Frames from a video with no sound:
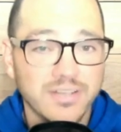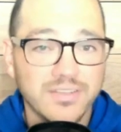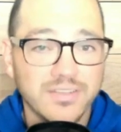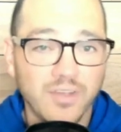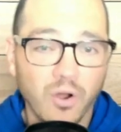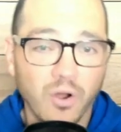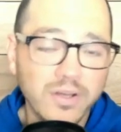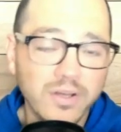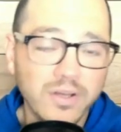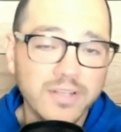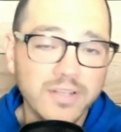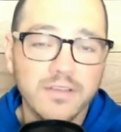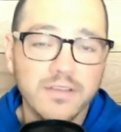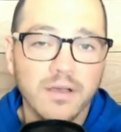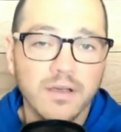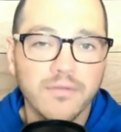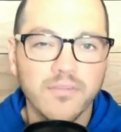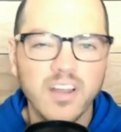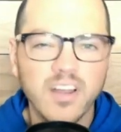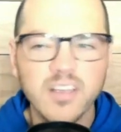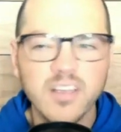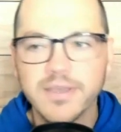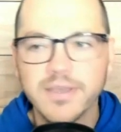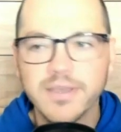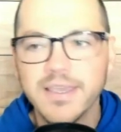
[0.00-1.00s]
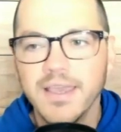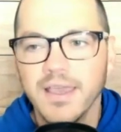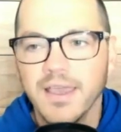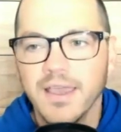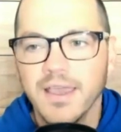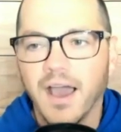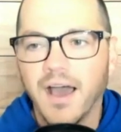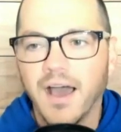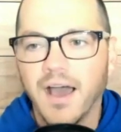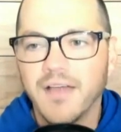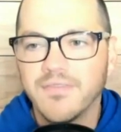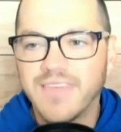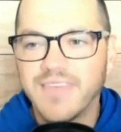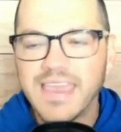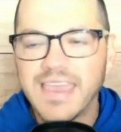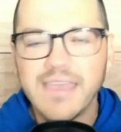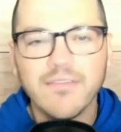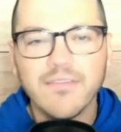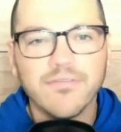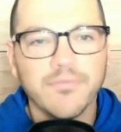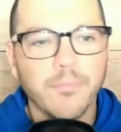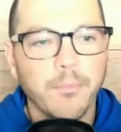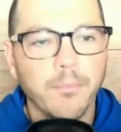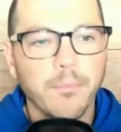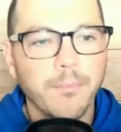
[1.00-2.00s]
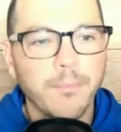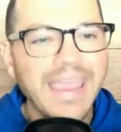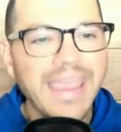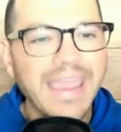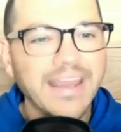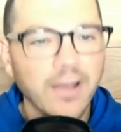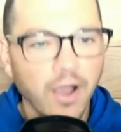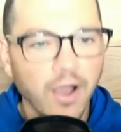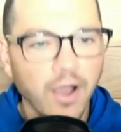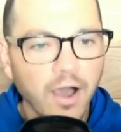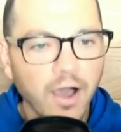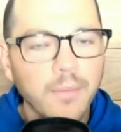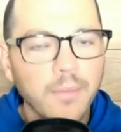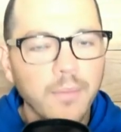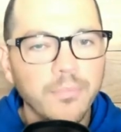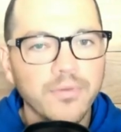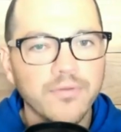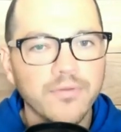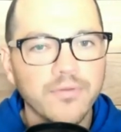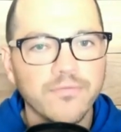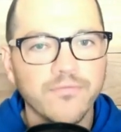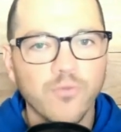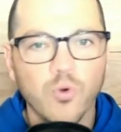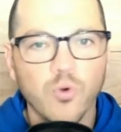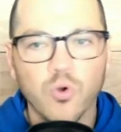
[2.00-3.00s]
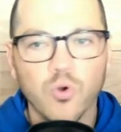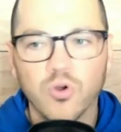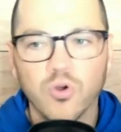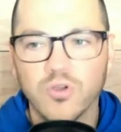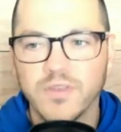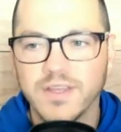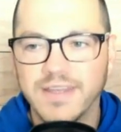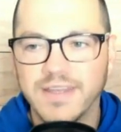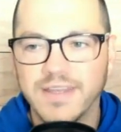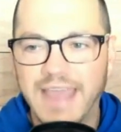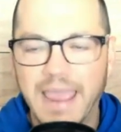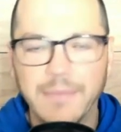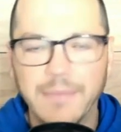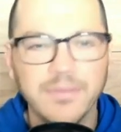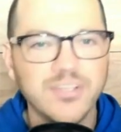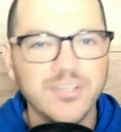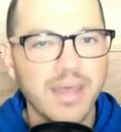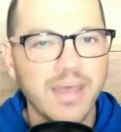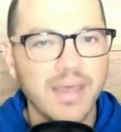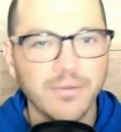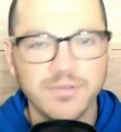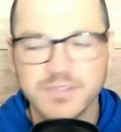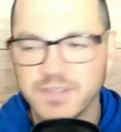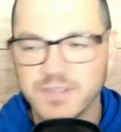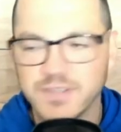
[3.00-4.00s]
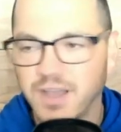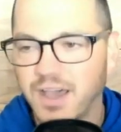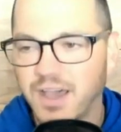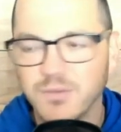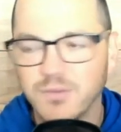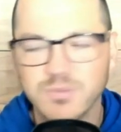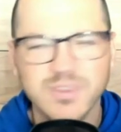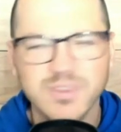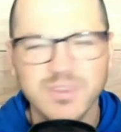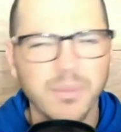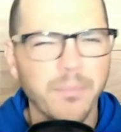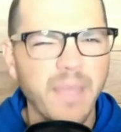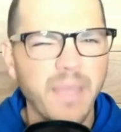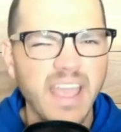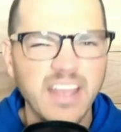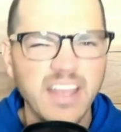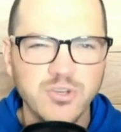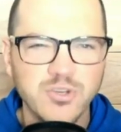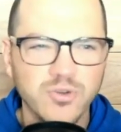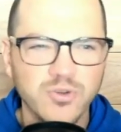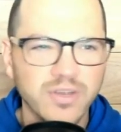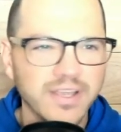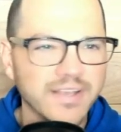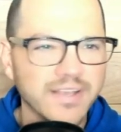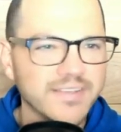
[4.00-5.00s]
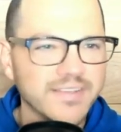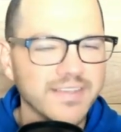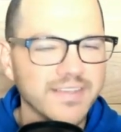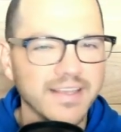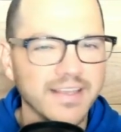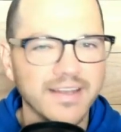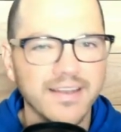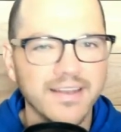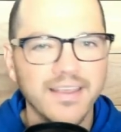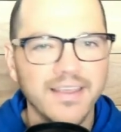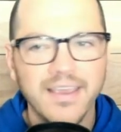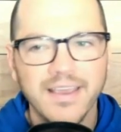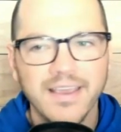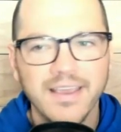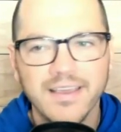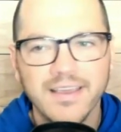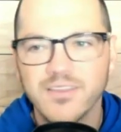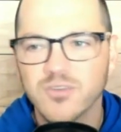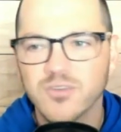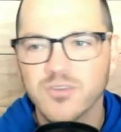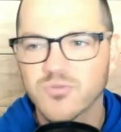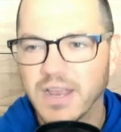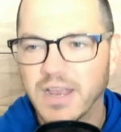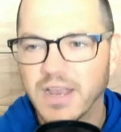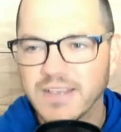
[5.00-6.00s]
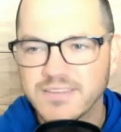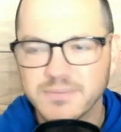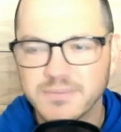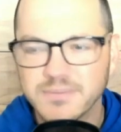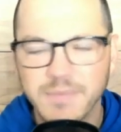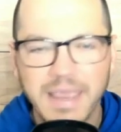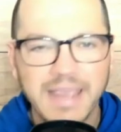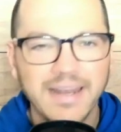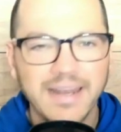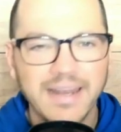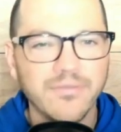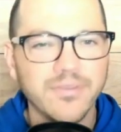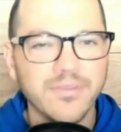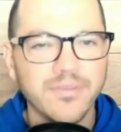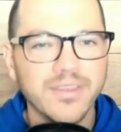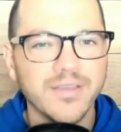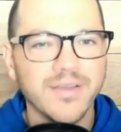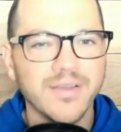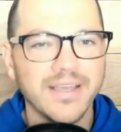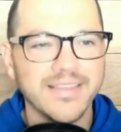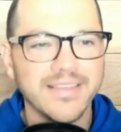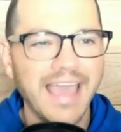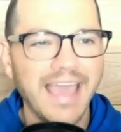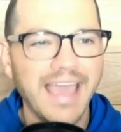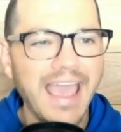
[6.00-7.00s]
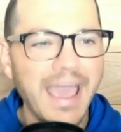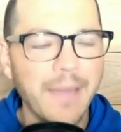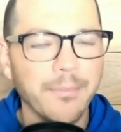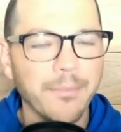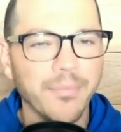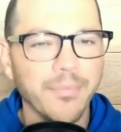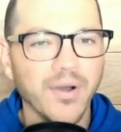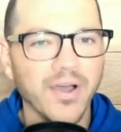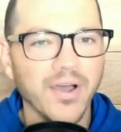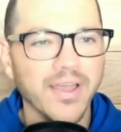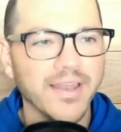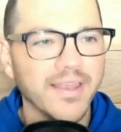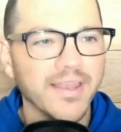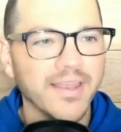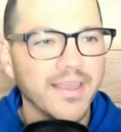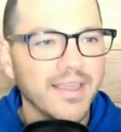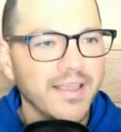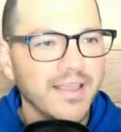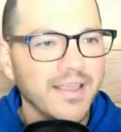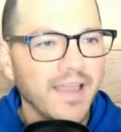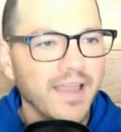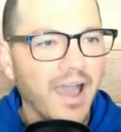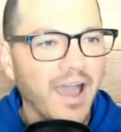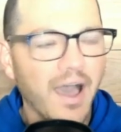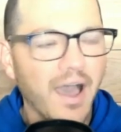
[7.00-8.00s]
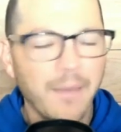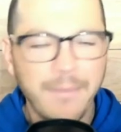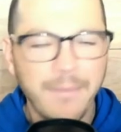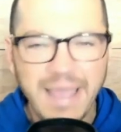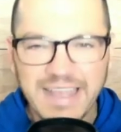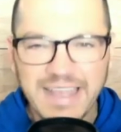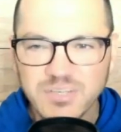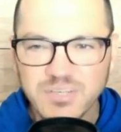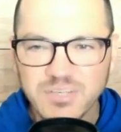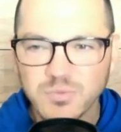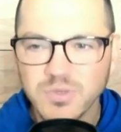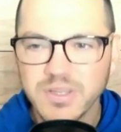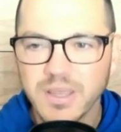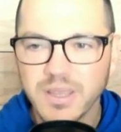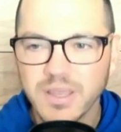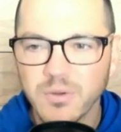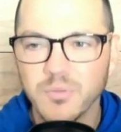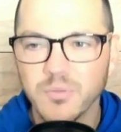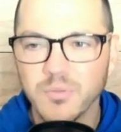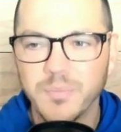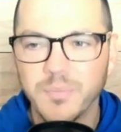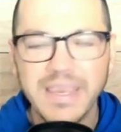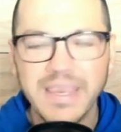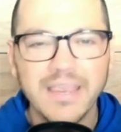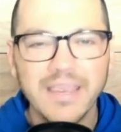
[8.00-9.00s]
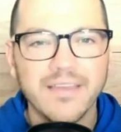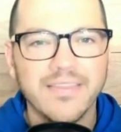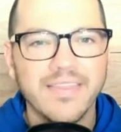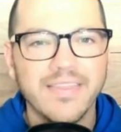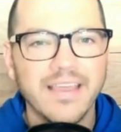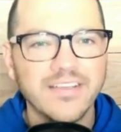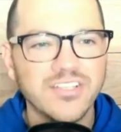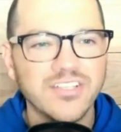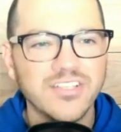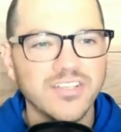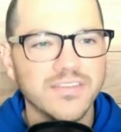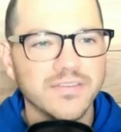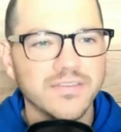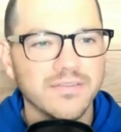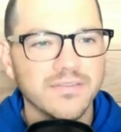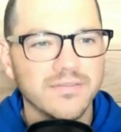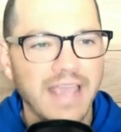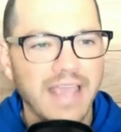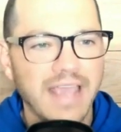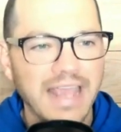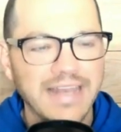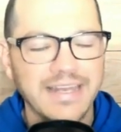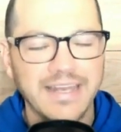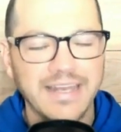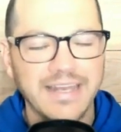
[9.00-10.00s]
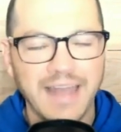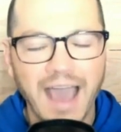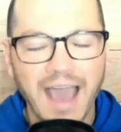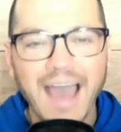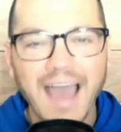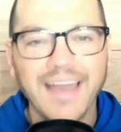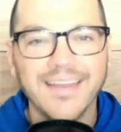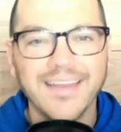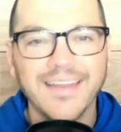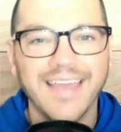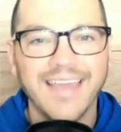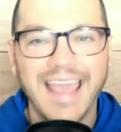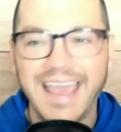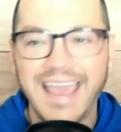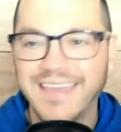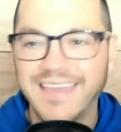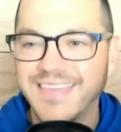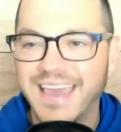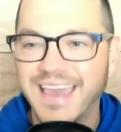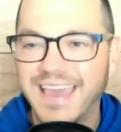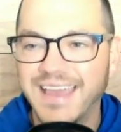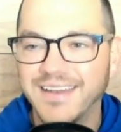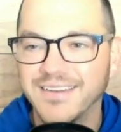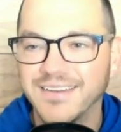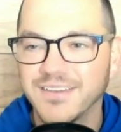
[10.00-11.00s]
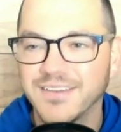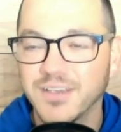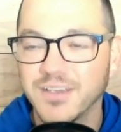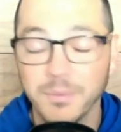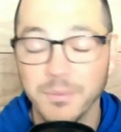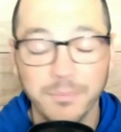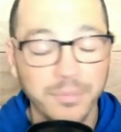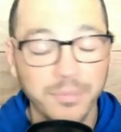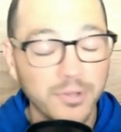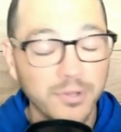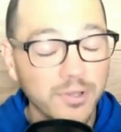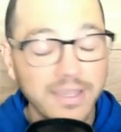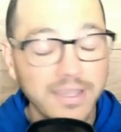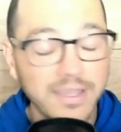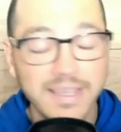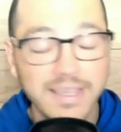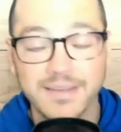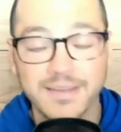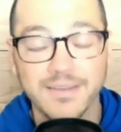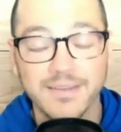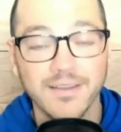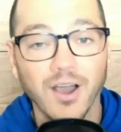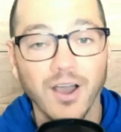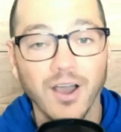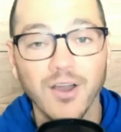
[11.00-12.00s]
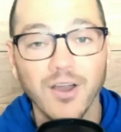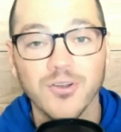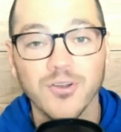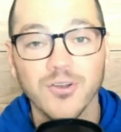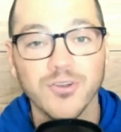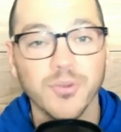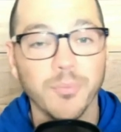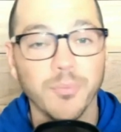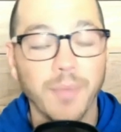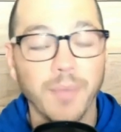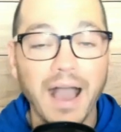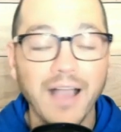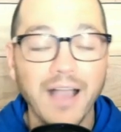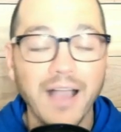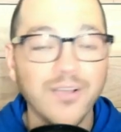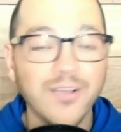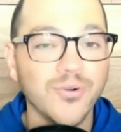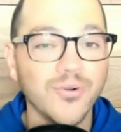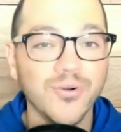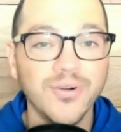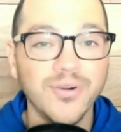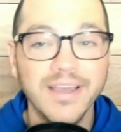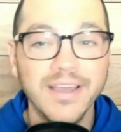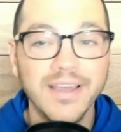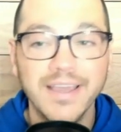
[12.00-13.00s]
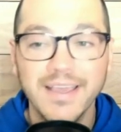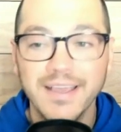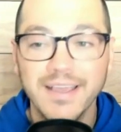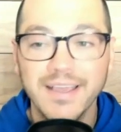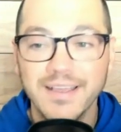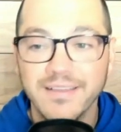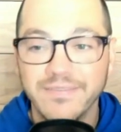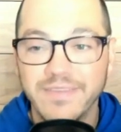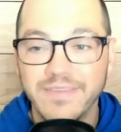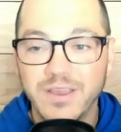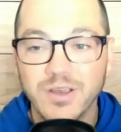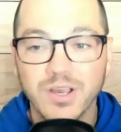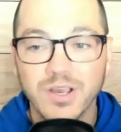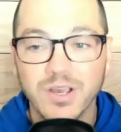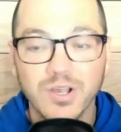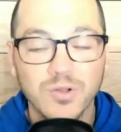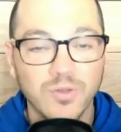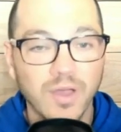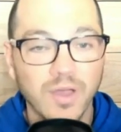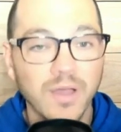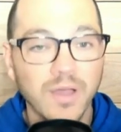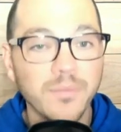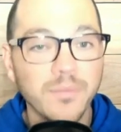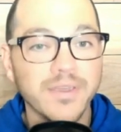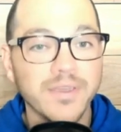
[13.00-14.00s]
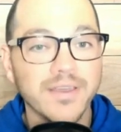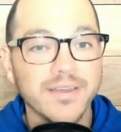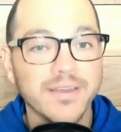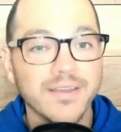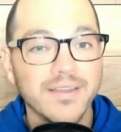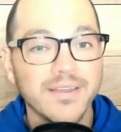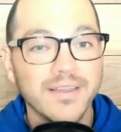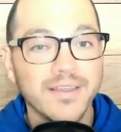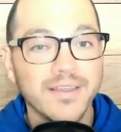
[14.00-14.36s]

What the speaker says: to Arkansas. Frankly, they have made up for the damage that was done with the metrics and their resume and everything like that. But imagine where they would be if they just had not had that complete and utter debacle there in Columbia.